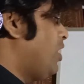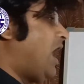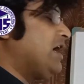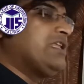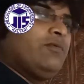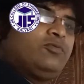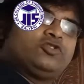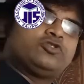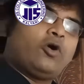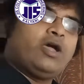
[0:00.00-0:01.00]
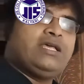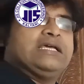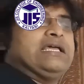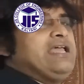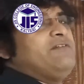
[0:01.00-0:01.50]
are
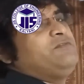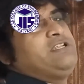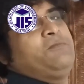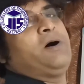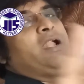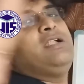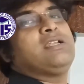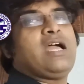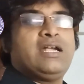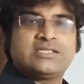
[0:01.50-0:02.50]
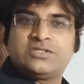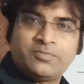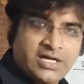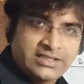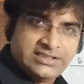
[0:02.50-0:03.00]
drawing a different kinds of
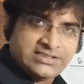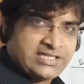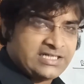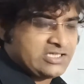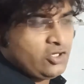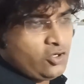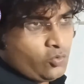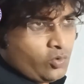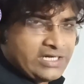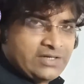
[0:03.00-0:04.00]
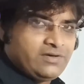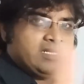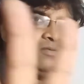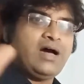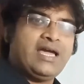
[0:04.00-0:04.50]
transistors. Whatever
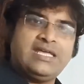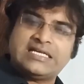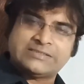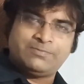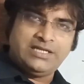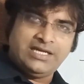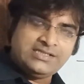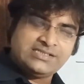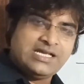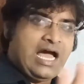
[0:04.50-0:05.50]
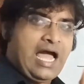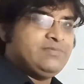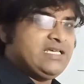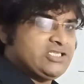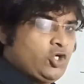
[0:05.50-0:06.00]
in my experience, I am
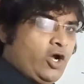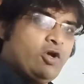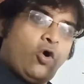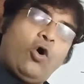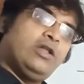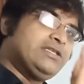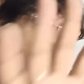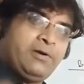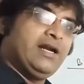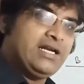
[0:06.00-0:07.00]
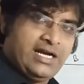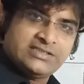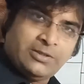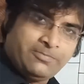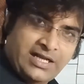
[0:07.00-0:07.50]
just drawing all different
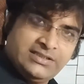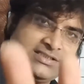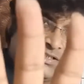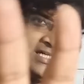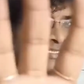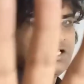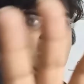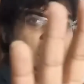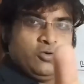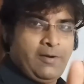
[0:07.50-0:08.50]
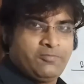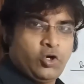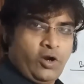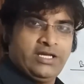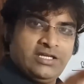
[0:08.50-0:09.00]
kinds of transistors you have drawing in